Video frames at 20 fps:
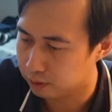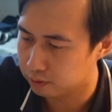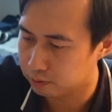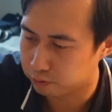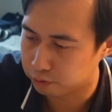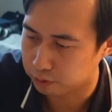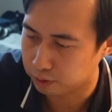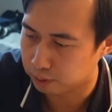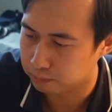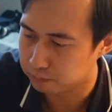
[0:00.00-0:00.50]

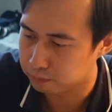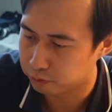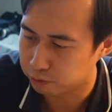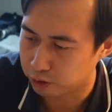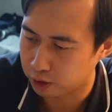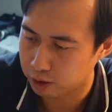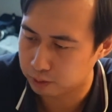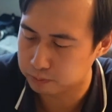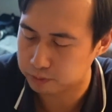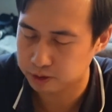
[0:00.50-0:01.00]
from
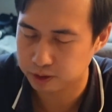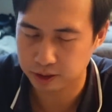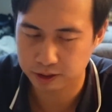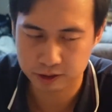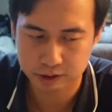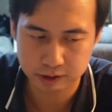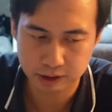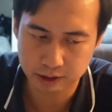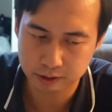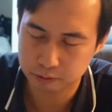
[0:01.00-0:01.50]
farms like
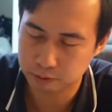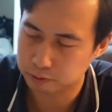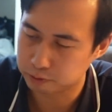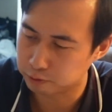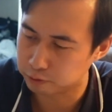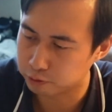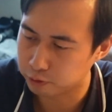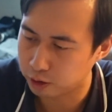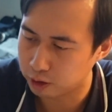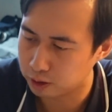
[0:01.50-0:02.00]
Snake River
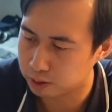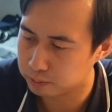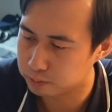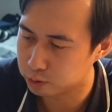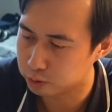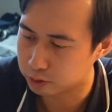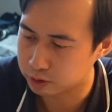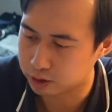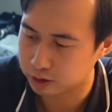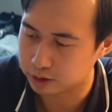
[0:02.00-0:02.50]

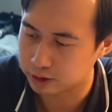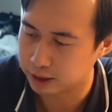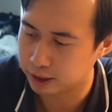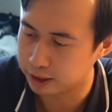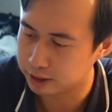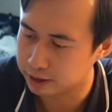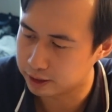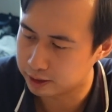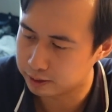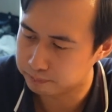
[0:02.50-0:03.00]
Farms or
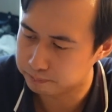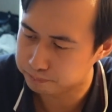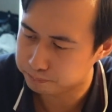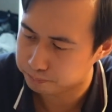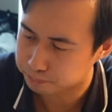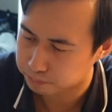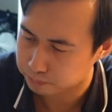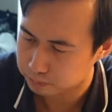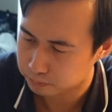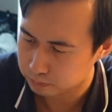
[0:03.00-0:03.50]
D'Artagnan,
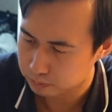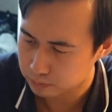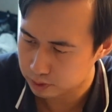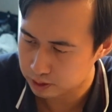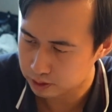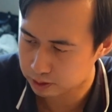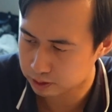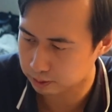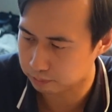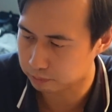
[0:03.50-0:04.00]

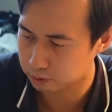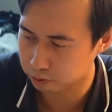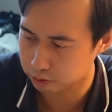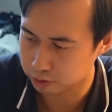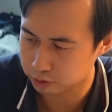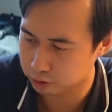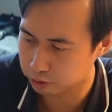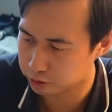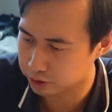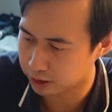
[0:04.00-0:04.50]
some
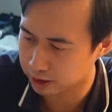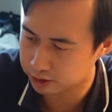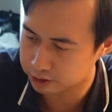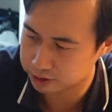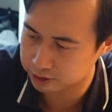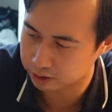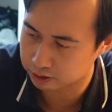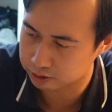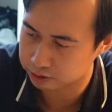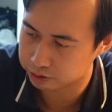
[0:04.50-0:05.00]
of those kind of
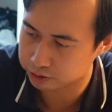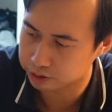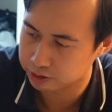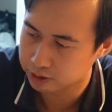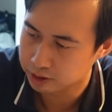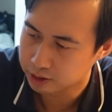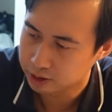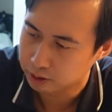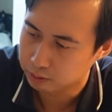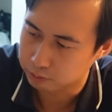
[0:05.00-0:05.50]
sellers.
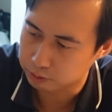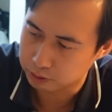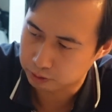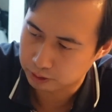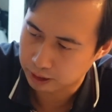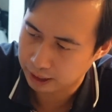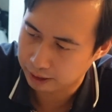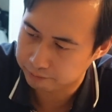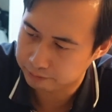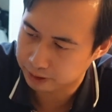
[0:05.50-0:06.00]
We
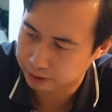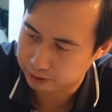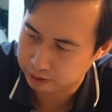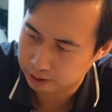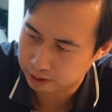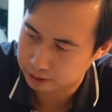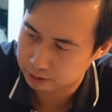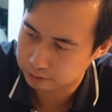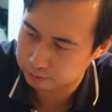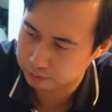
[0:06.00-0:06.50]
don't have that
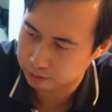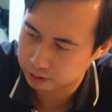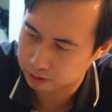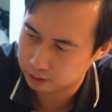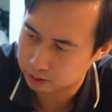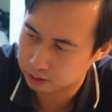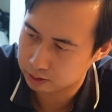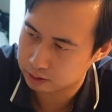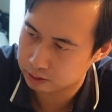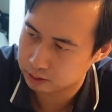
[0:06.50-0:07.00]
kind
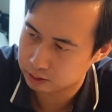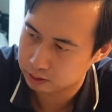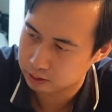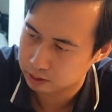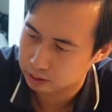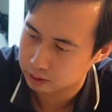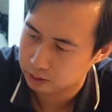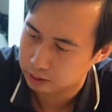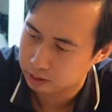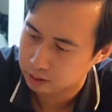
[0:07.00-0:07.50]
of
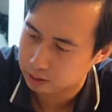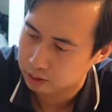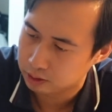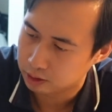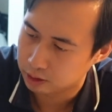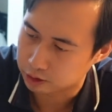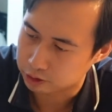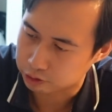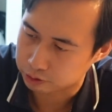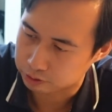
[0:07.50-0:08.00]

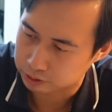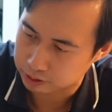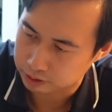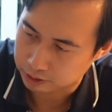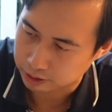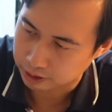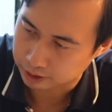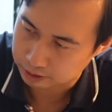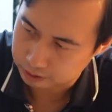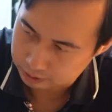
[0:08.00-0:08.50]
luxury in
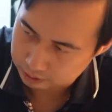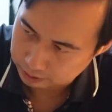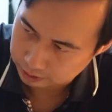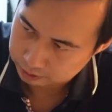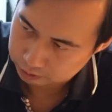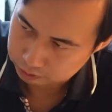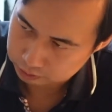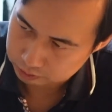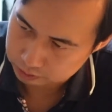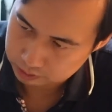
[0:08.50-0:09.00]
Canada,
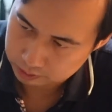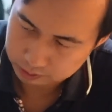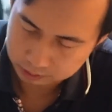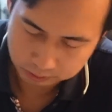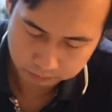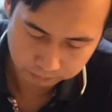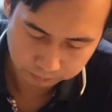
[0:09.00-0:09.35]
actually.